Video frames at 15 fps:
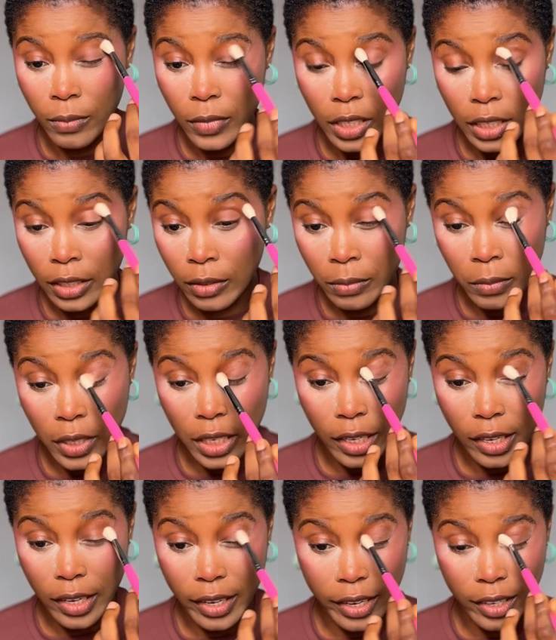blend my
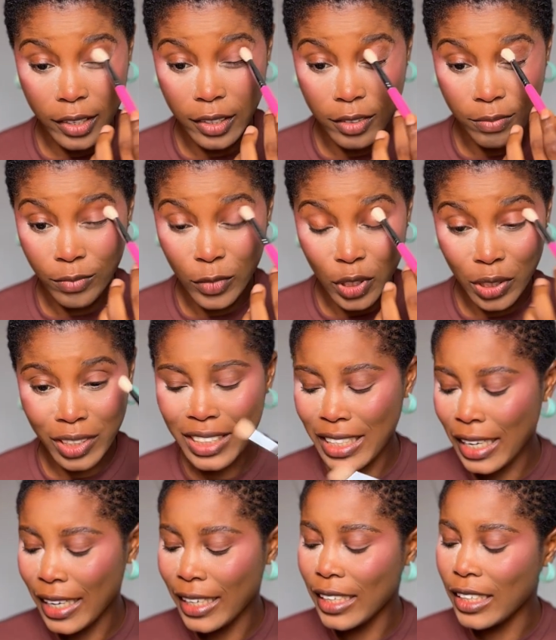eye, just
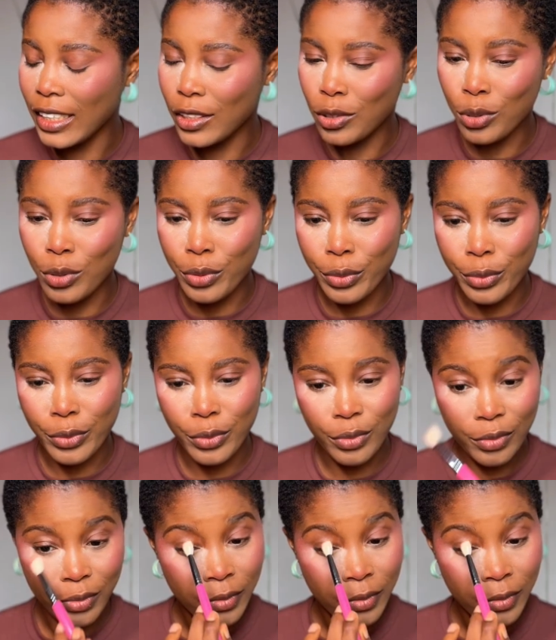a little,